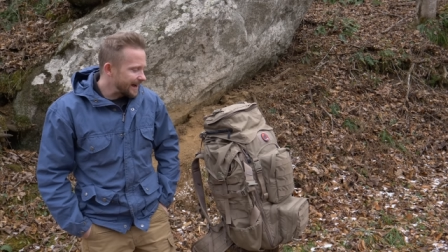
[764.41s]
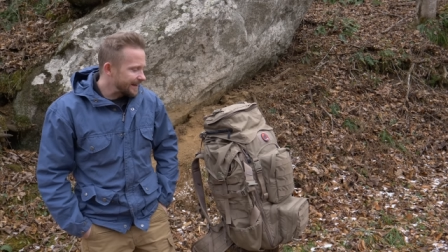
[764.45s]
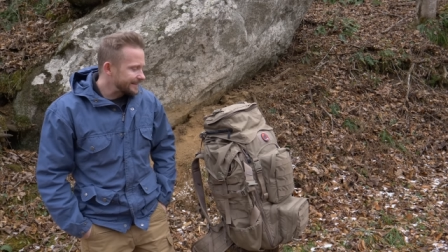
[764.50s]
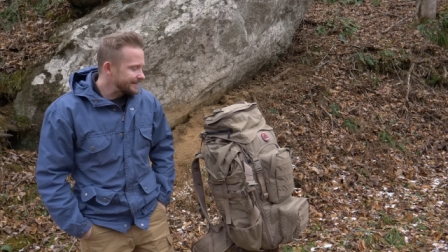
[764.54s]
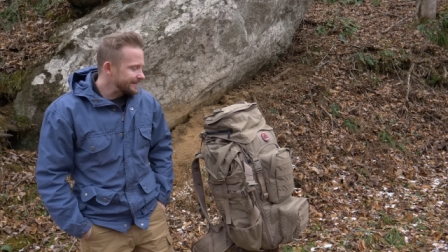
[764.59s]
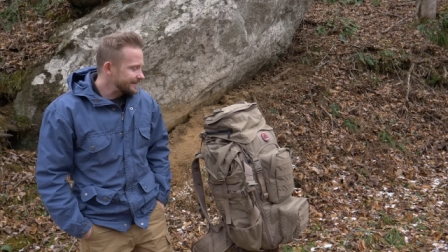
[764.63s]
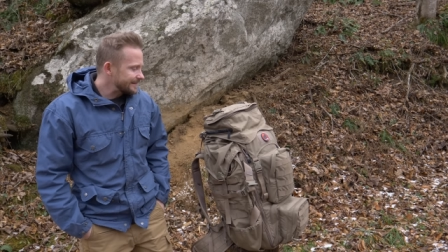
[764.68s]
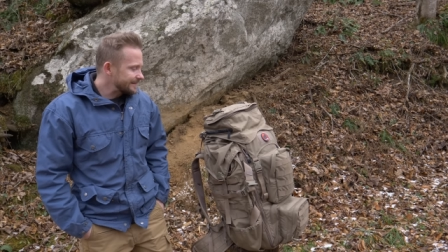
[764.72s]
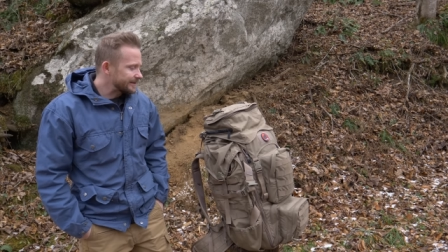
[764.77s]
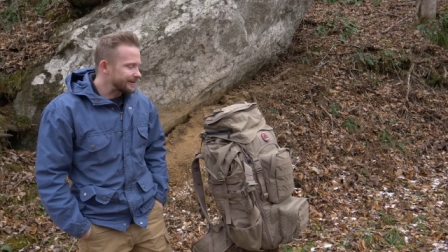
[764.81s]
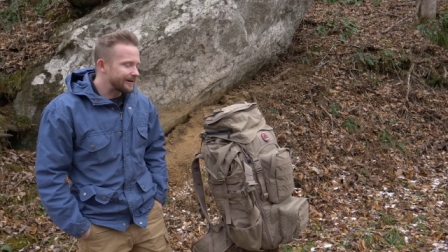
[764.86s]
I
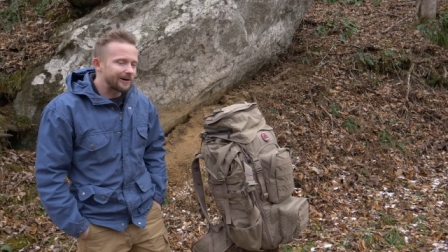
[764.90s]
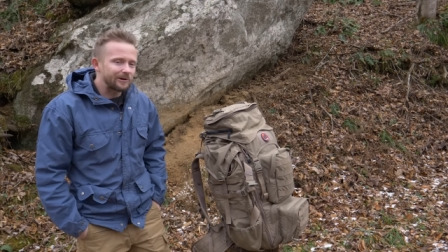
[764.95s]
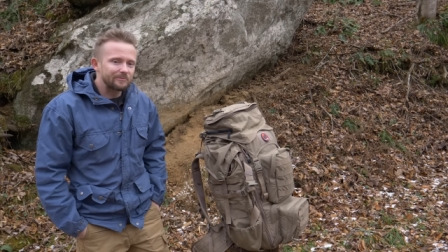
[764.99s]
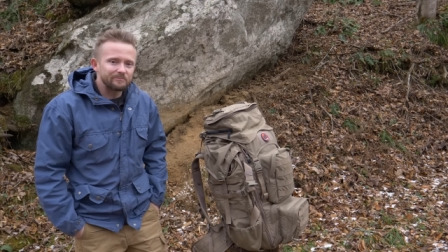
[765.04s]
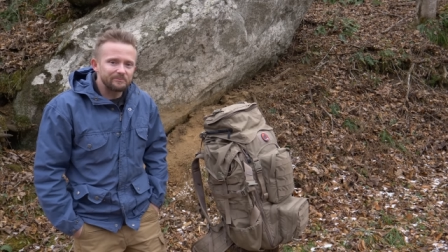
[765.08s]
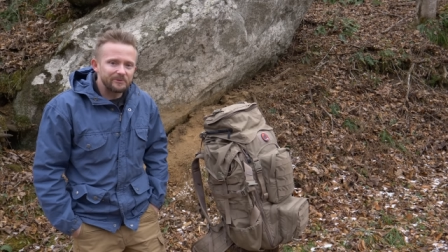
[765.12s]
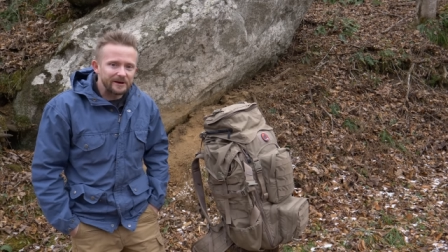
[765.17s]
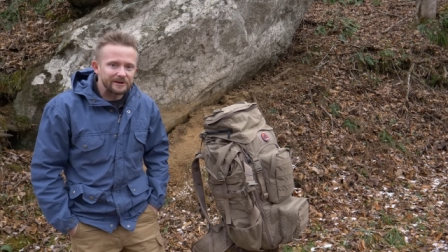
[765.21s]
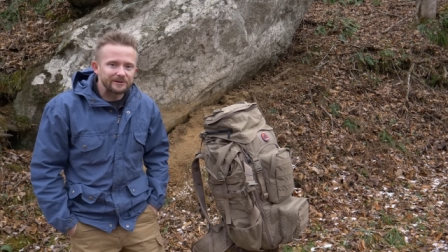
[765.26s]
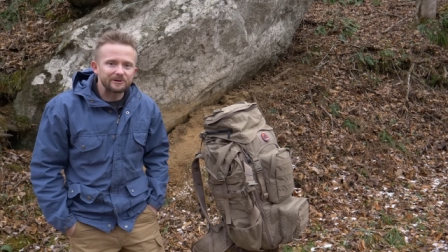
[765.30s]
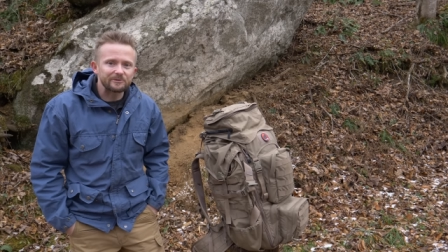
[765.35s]
think there are
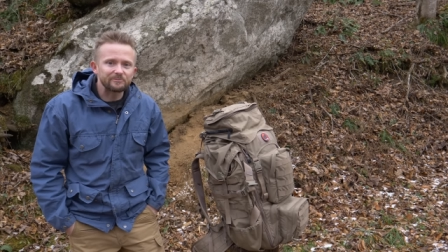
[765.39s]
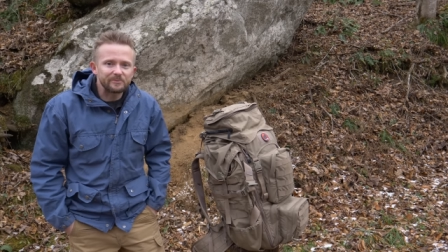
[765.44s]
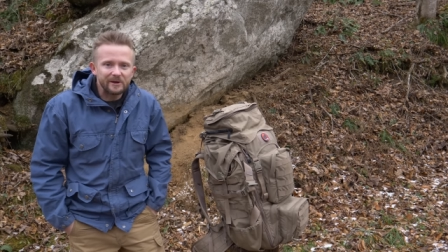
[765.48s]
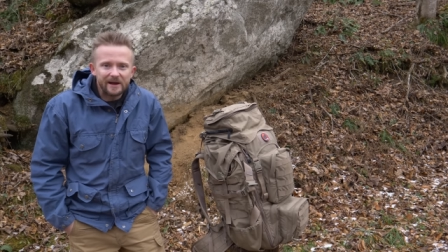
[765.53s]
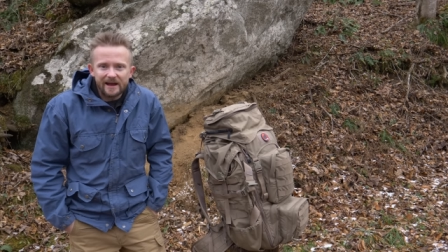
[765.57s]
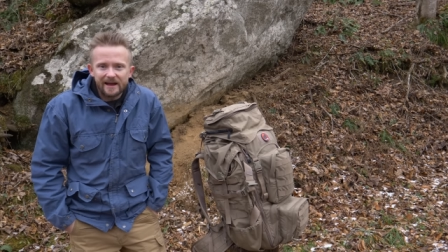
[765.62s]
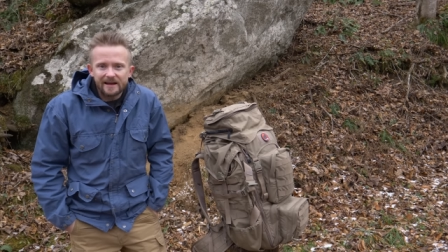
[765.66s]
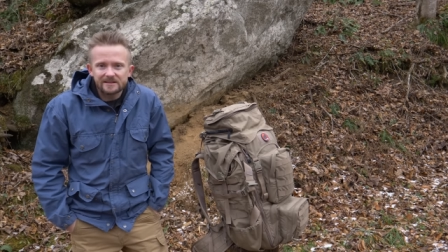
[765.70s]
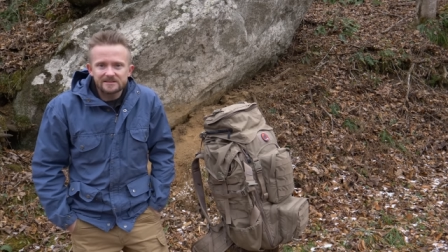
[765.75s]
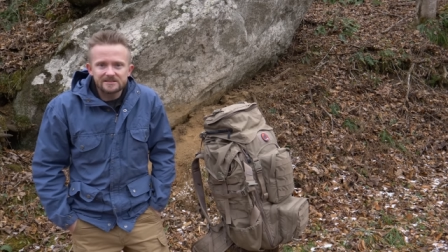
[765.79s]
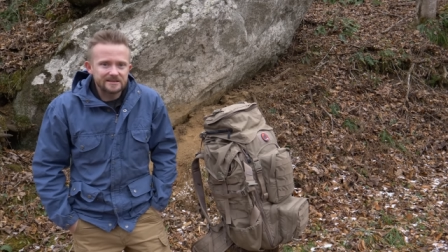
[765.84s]
better
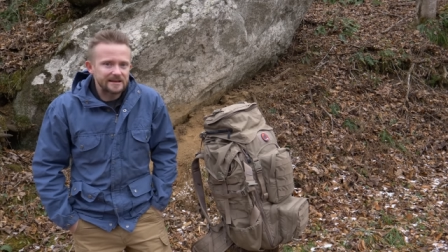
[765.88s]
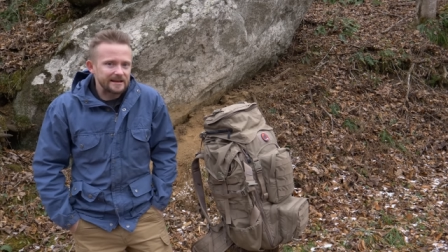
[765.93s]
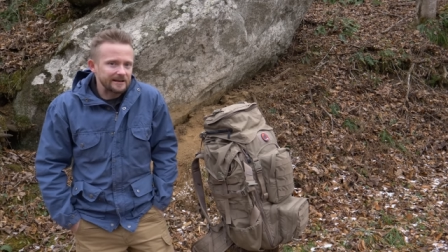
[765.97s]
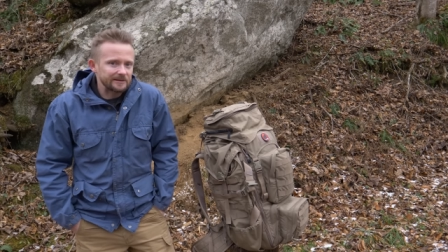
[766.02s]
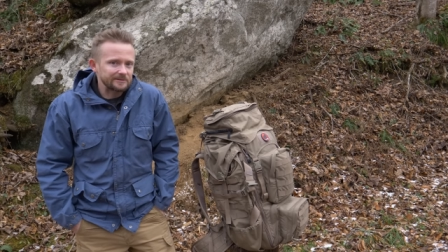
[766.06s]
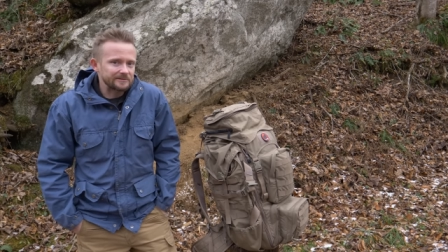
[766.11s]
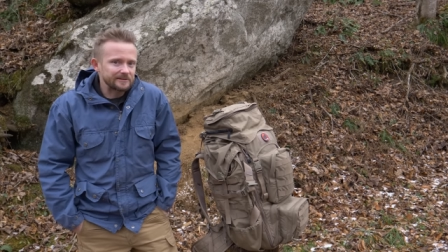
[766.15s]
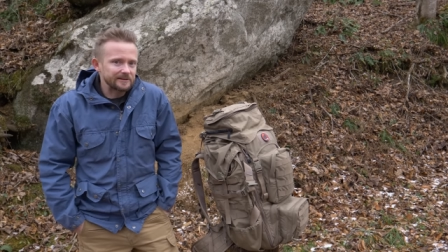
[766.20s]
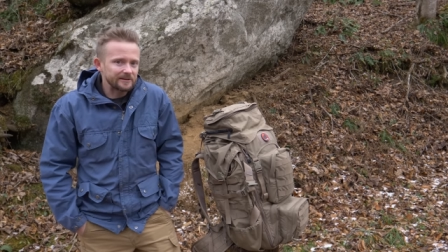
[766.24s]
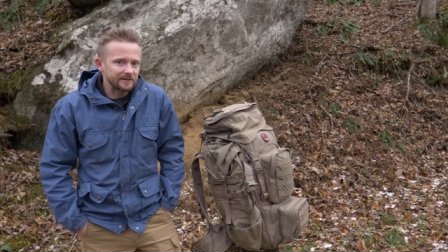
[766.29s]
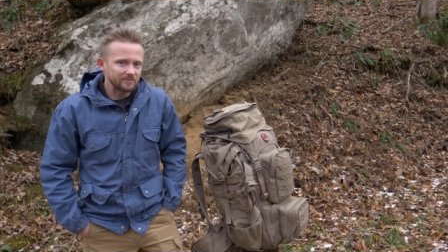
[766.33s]
packs
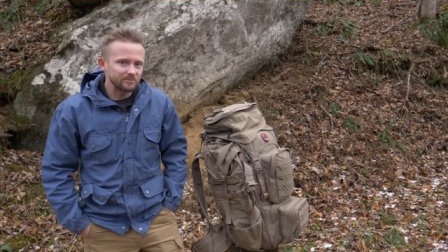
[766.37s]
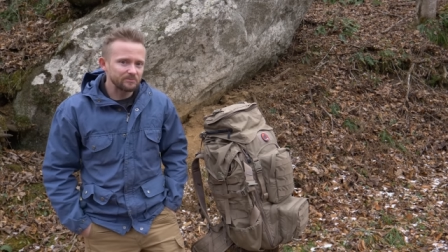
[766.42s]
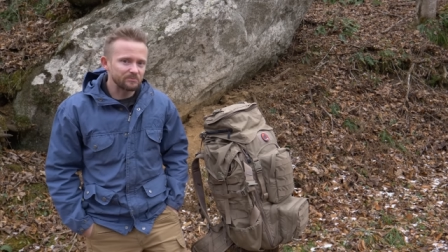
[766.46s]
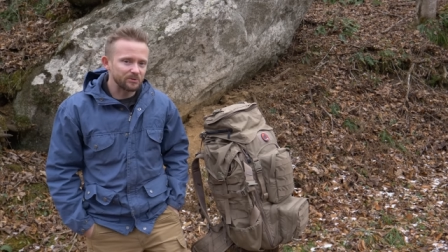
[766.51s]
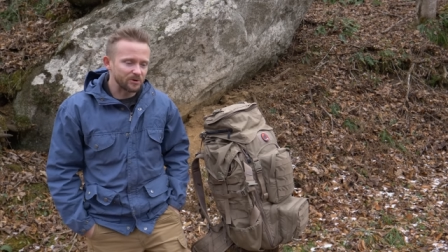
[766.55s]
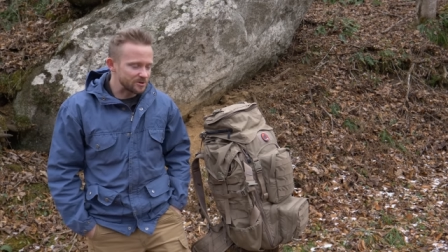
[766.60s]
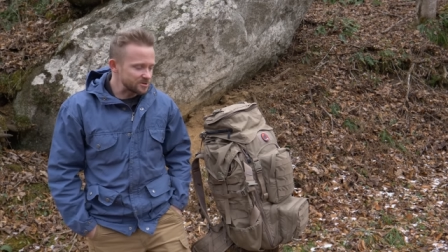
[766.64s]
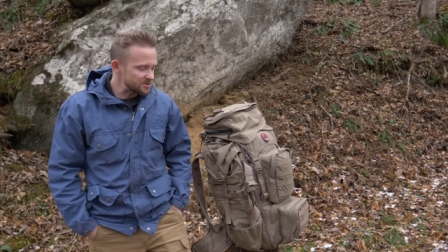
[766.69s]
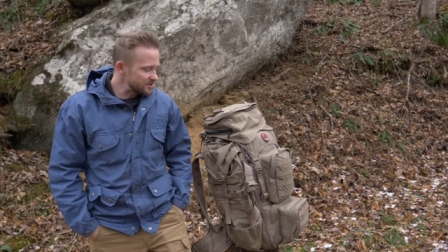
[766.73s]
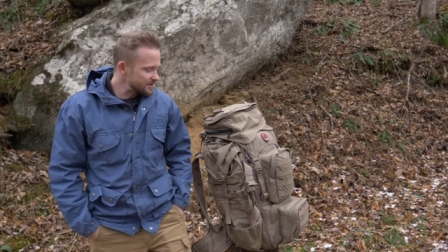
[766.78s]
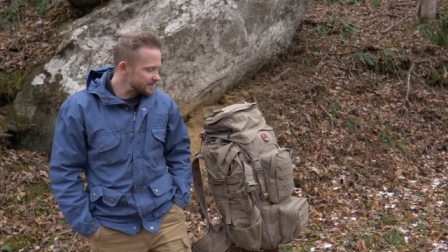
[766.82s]
out there,
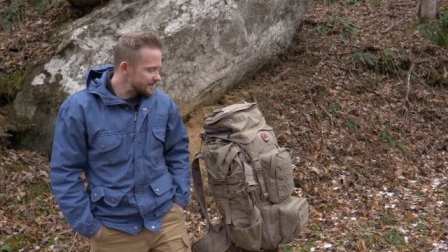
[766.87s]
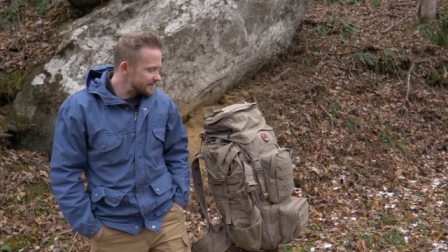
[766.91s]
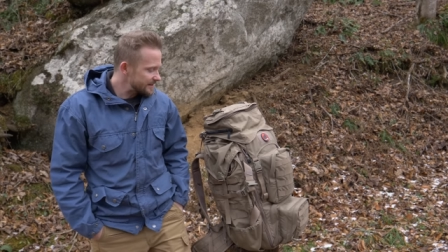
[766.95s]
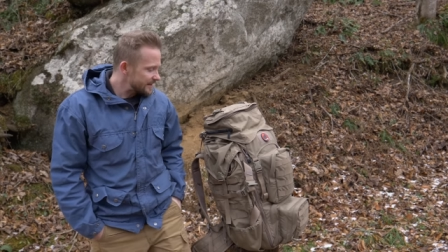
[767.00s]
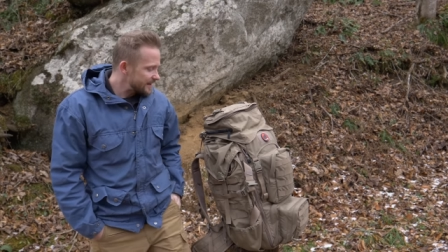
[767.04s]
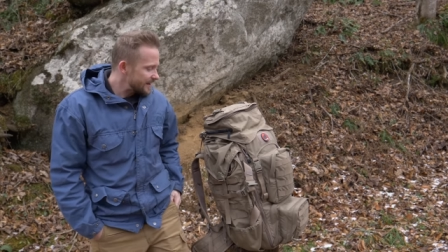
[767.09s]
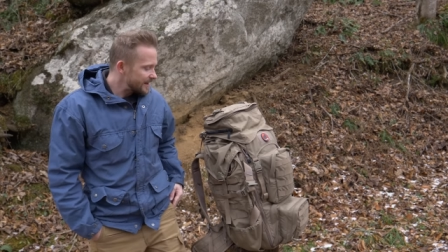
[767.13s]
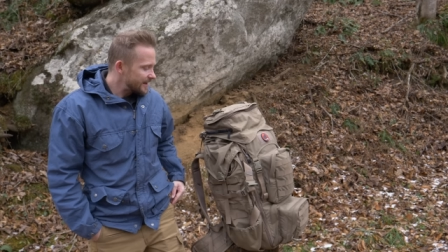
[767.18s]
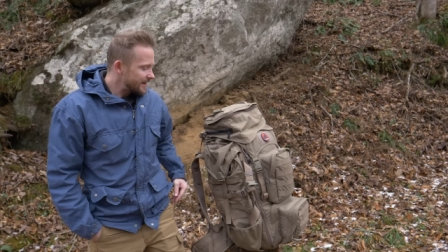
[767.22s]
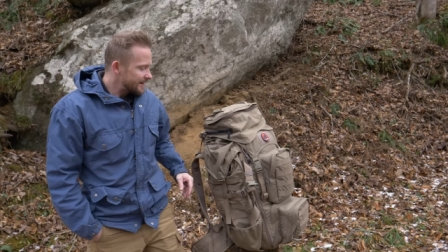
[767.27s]
personally.